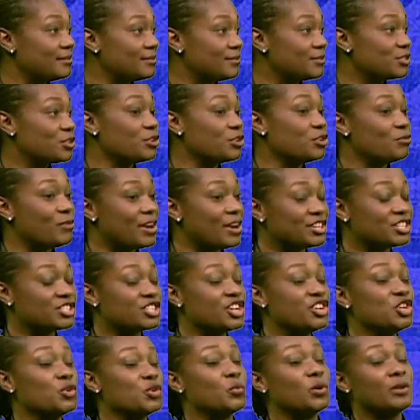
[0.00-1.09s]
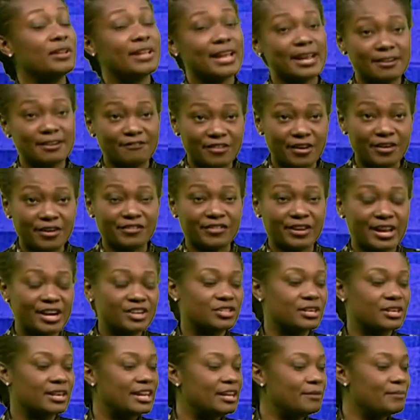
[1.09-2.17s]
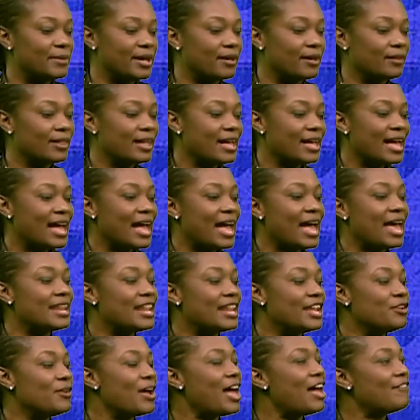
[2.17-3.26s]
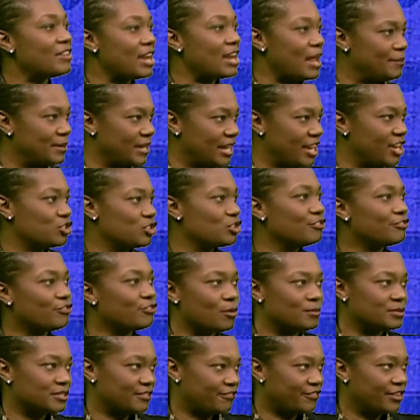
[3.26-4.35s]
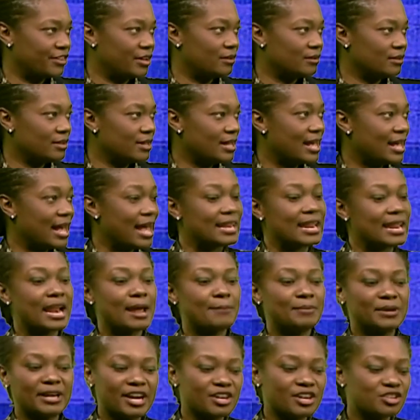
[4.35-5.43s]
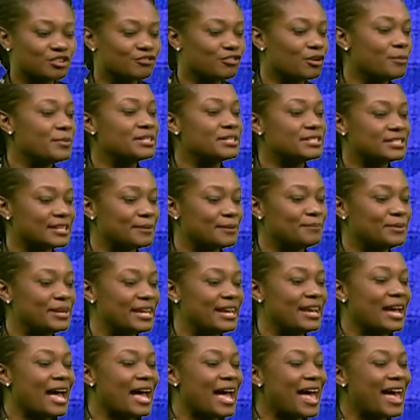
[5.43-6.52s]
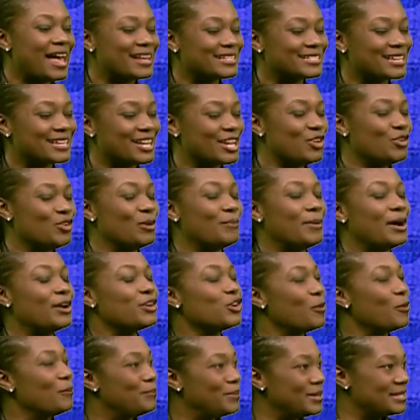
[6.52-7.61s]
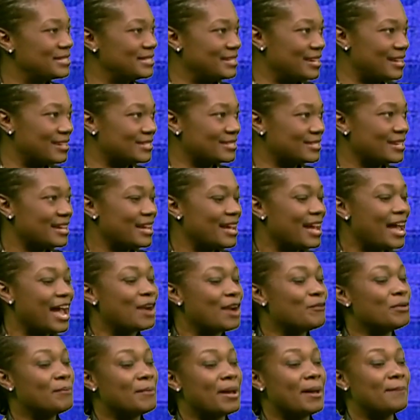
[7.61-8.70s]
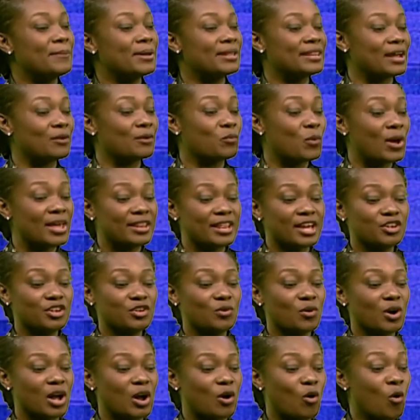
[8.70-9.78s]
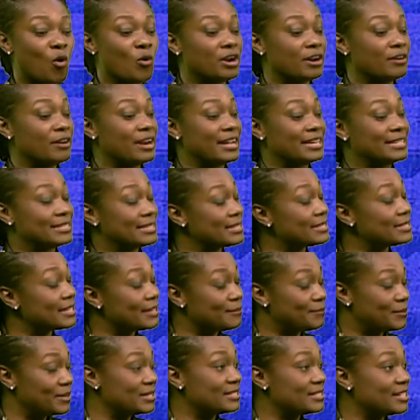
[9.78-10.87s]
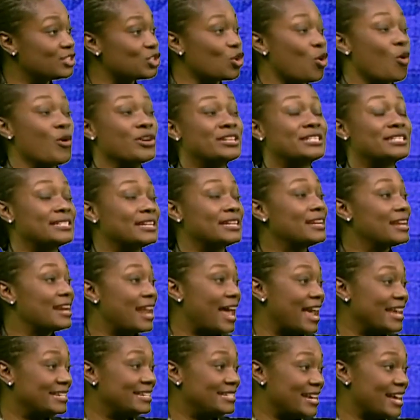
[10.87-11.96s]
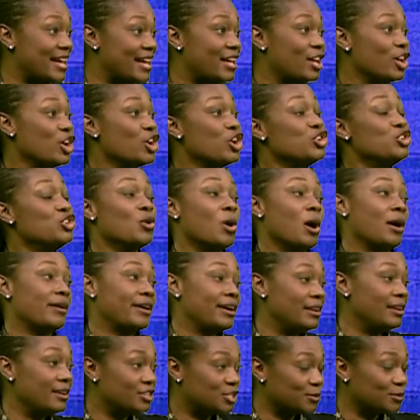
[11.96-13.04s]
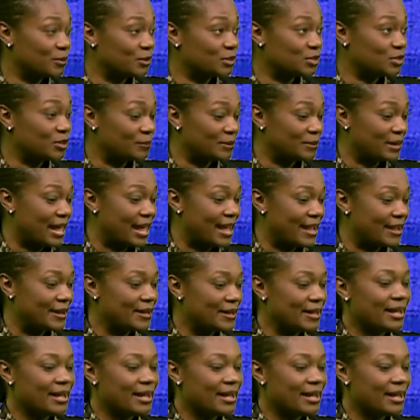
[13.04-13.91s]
So you register, you will get a verification email, and then you have an application form to fill. Okay. And that application form is simply asking you about your business. And remember that whether you own an existing business or it's still an idea, you are eligible to apply.